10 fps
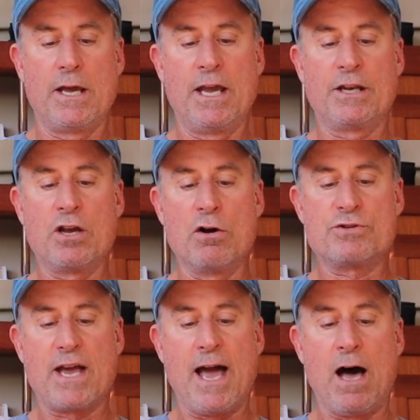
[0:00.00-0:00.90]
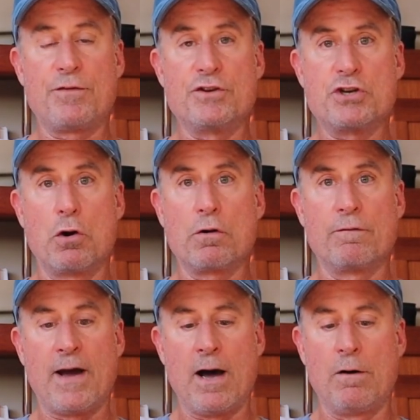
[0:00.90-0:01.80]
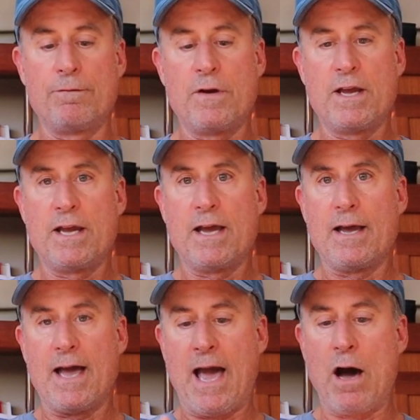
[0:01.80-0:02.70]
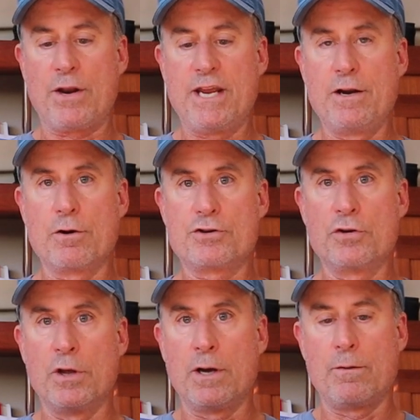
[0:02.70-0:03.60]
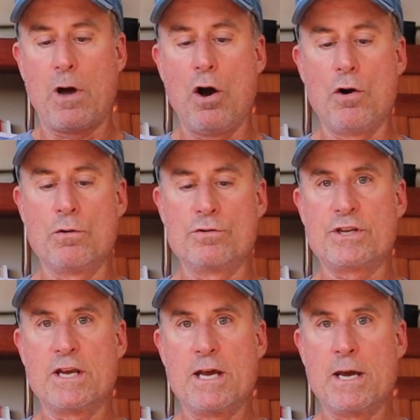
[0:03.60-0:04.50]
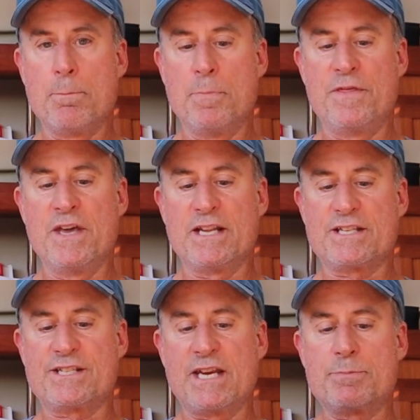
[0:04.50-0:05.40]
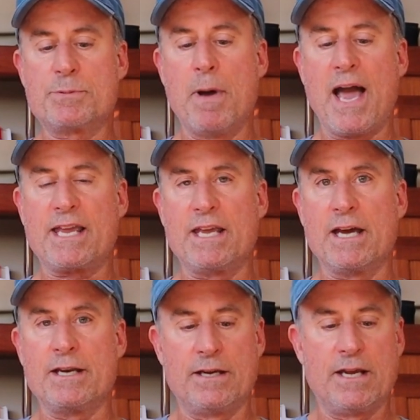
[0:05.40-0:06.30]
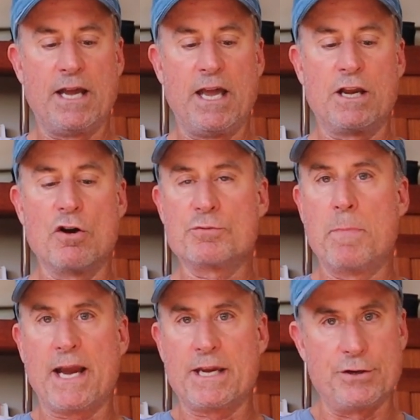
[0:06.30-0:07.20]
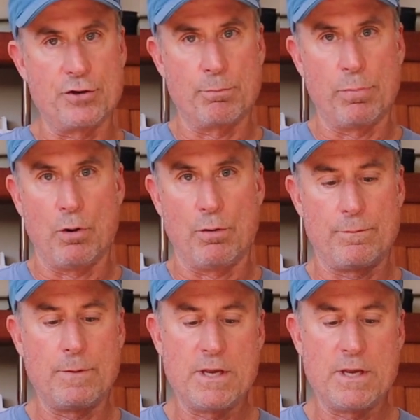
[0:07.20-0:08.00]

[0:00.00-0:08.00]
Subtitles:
it goes out the joker valve out here to the hose, but then it seeps back in and goes back into your bowl.